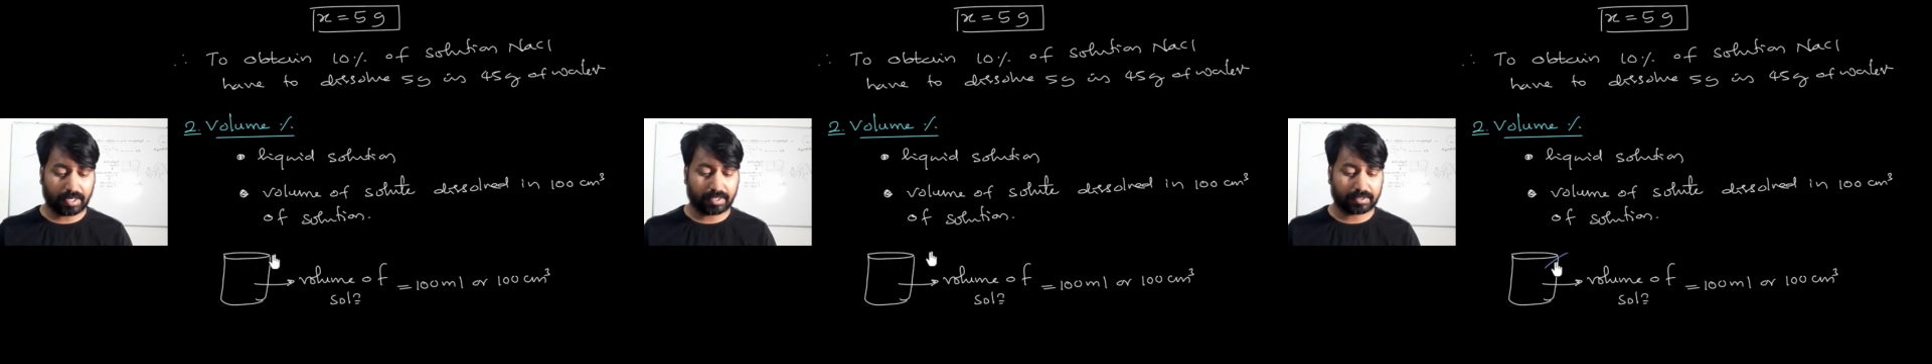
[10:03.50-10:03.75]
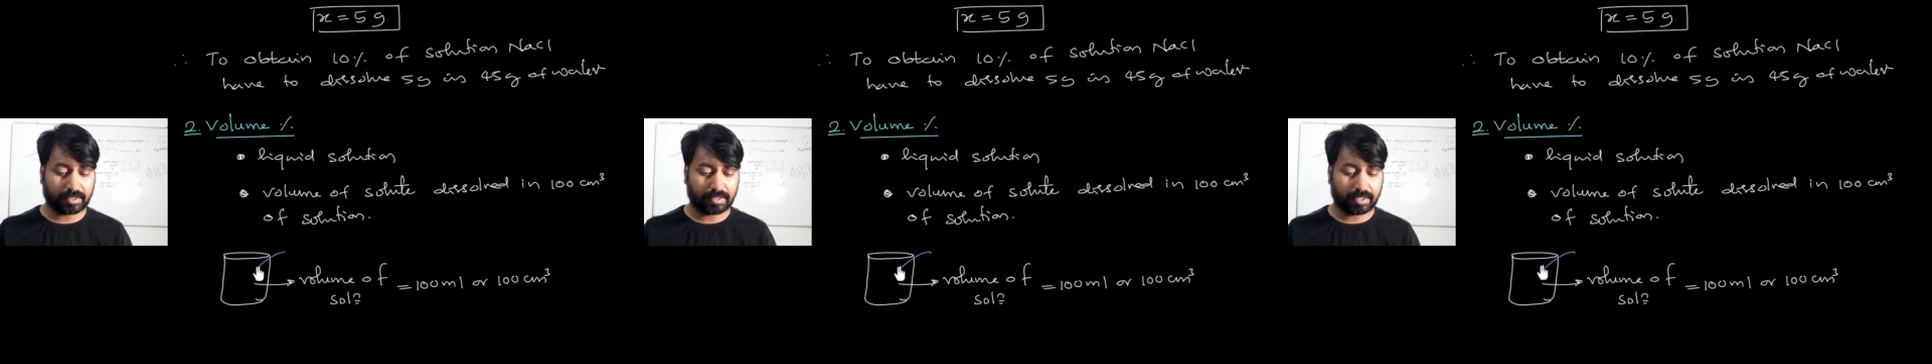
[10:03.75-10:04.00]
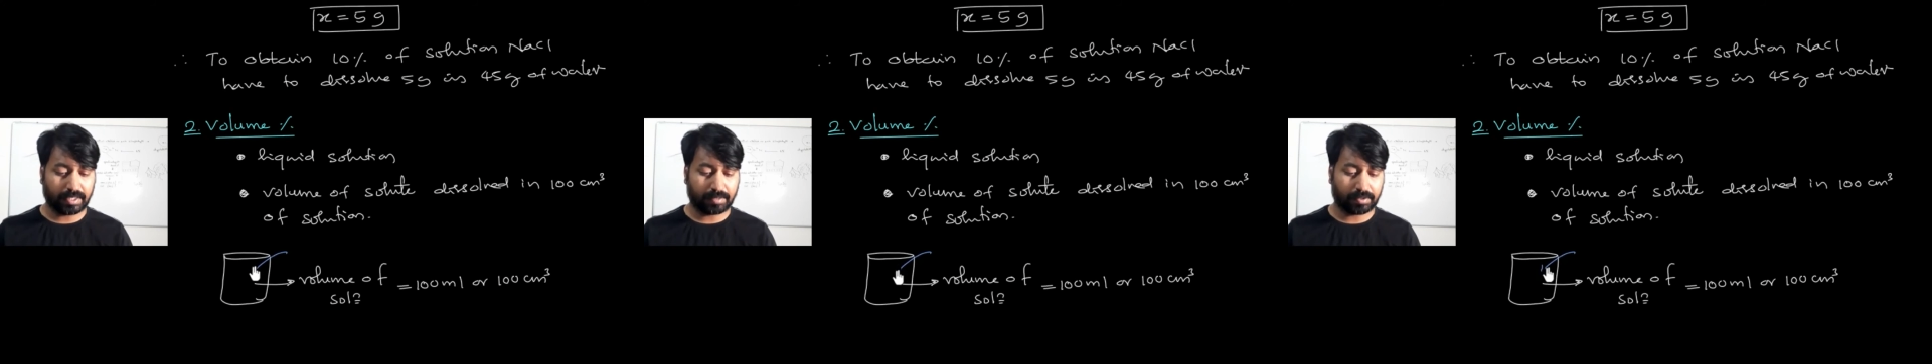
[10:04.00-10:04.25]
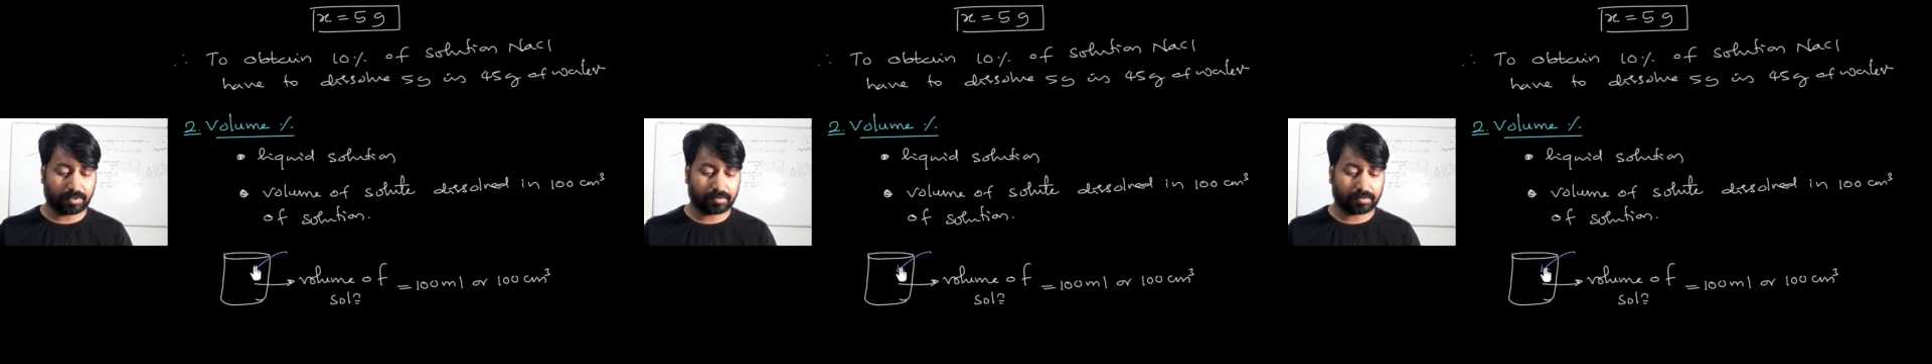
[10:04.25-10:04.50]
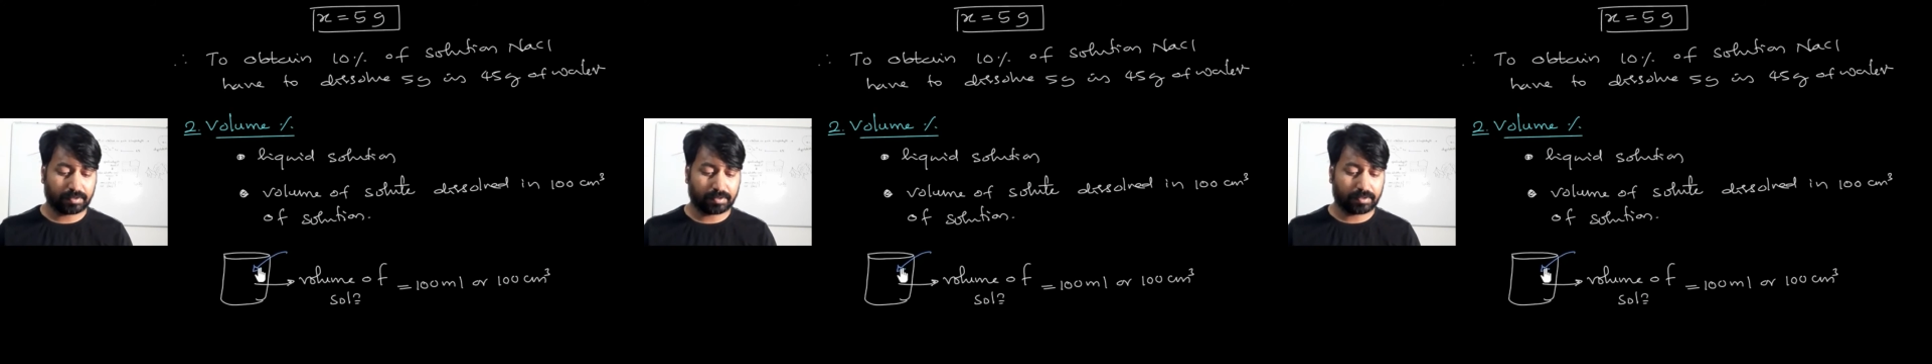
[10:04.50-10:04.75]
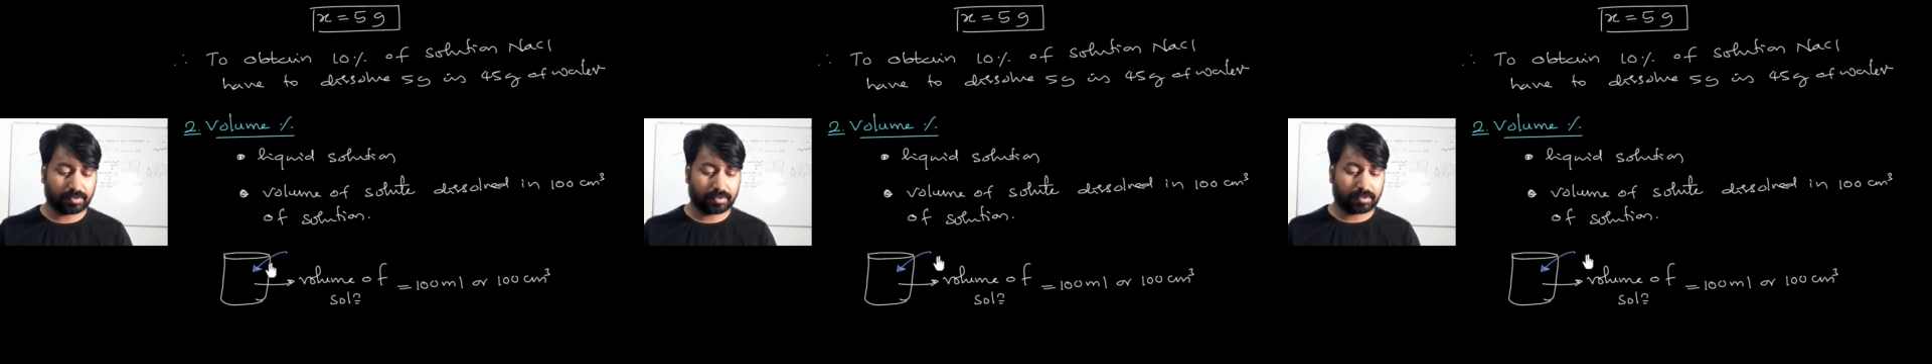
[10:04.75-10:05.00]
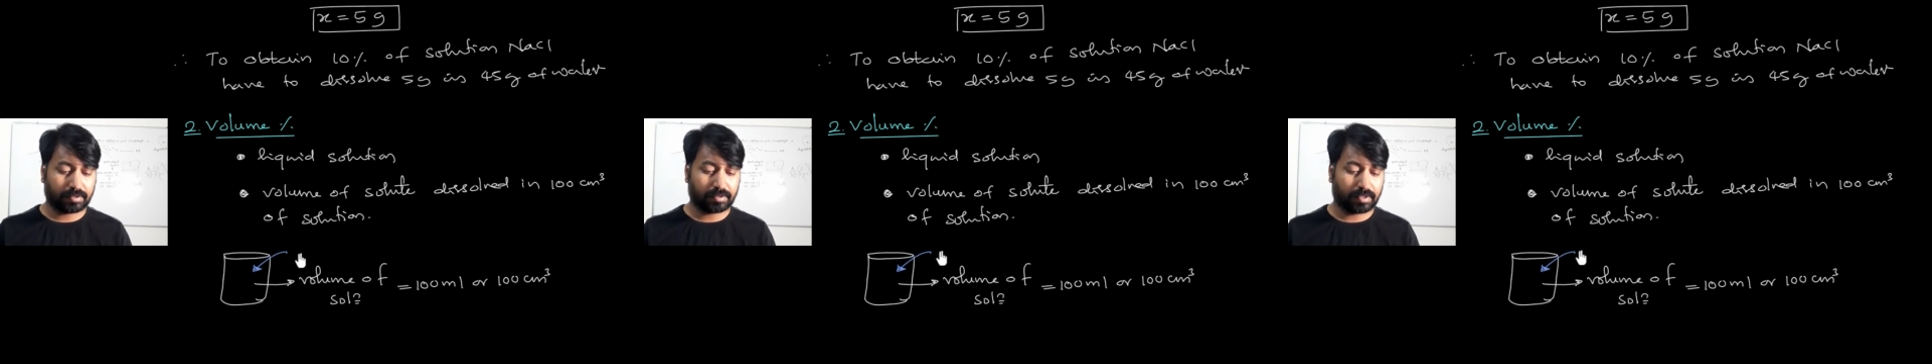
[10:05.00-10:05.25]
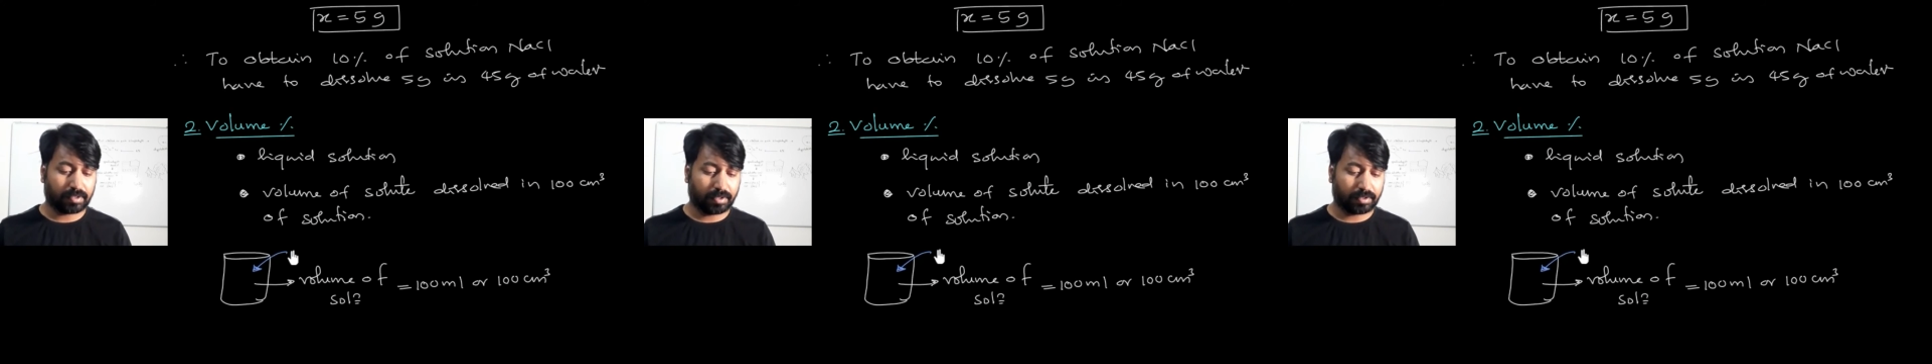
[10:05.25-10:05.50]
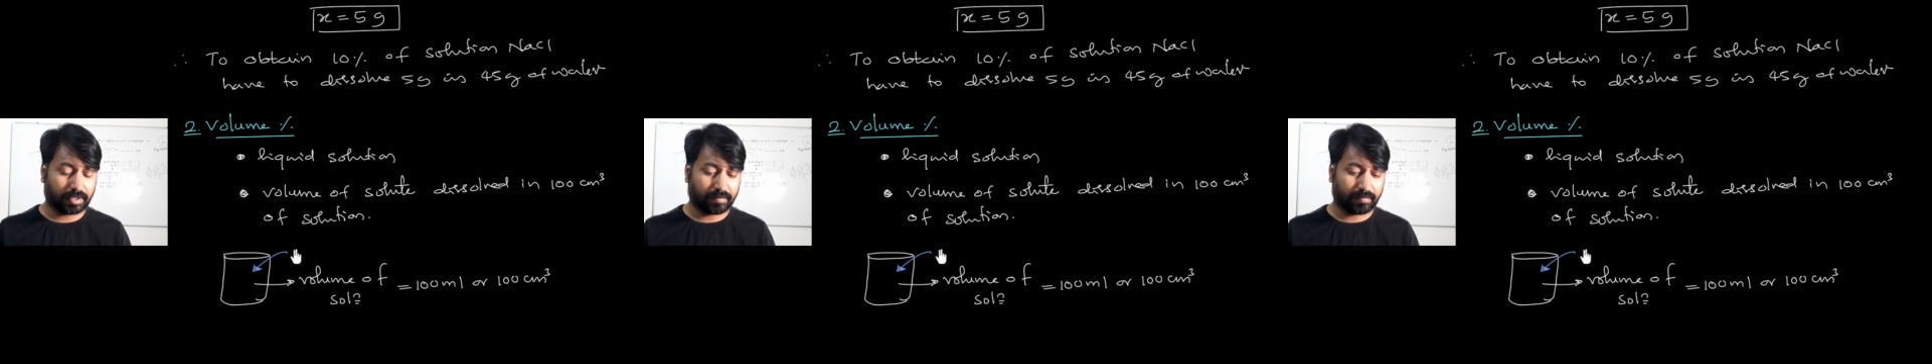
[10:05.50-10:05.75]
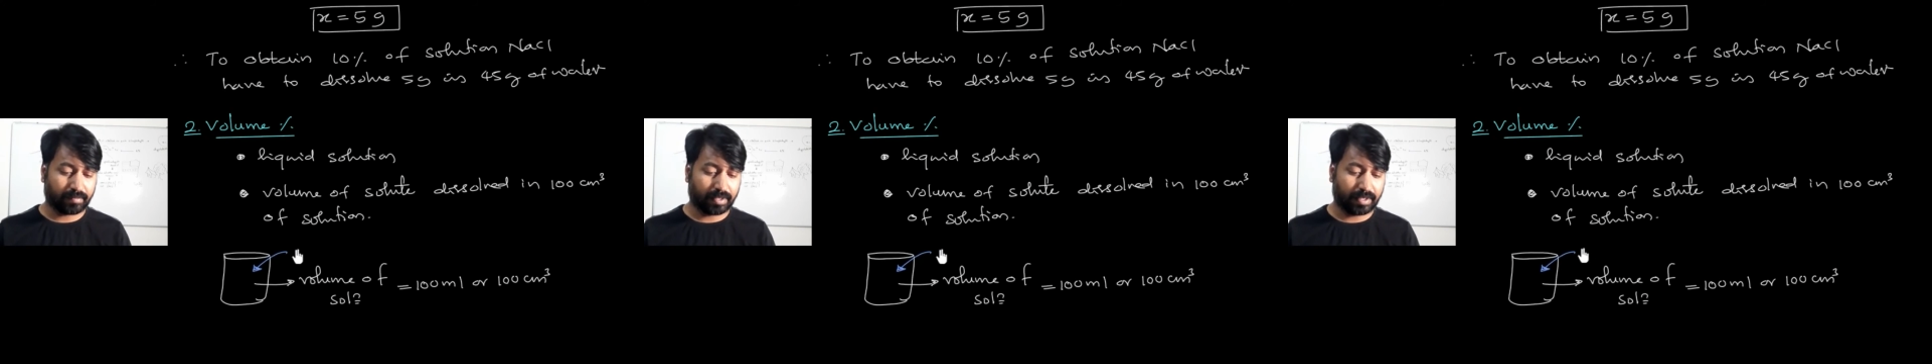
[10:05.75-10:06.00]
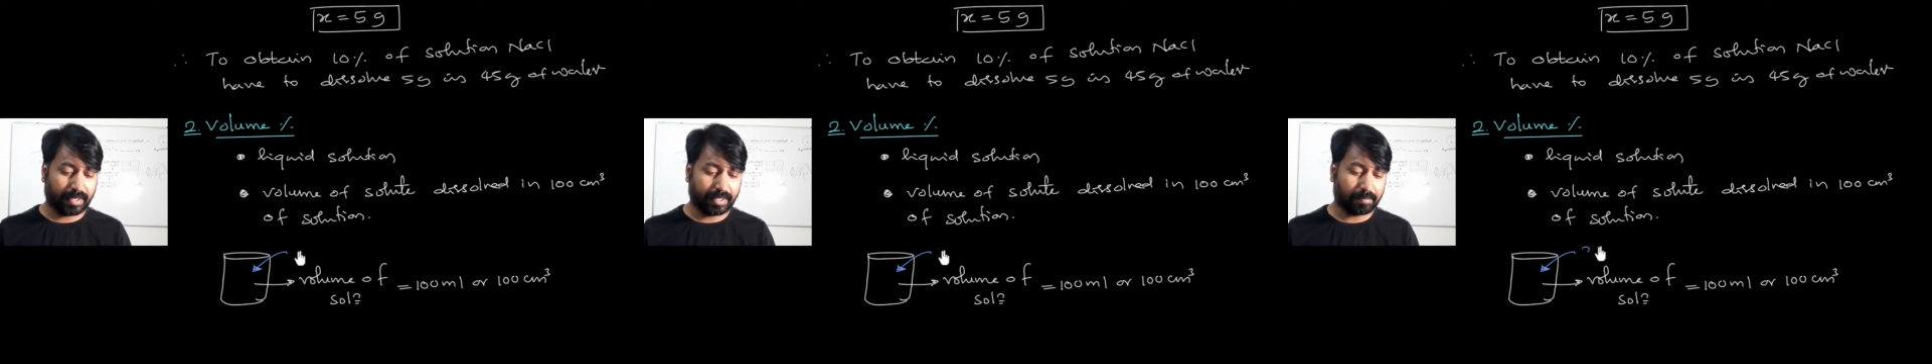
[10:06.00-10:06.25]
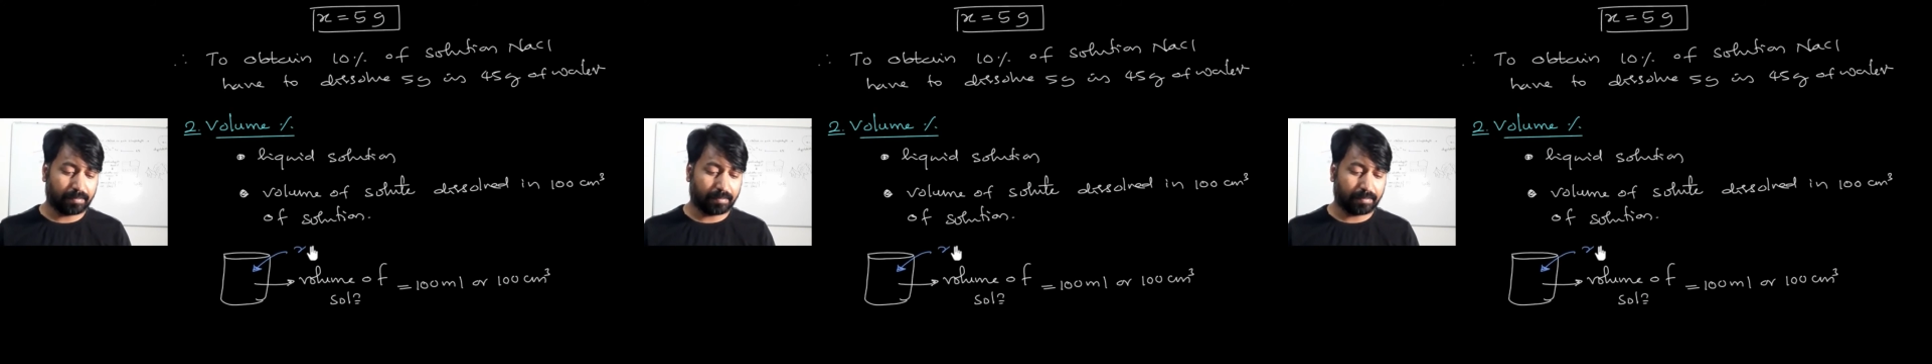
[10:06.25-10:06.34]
a certain amount of x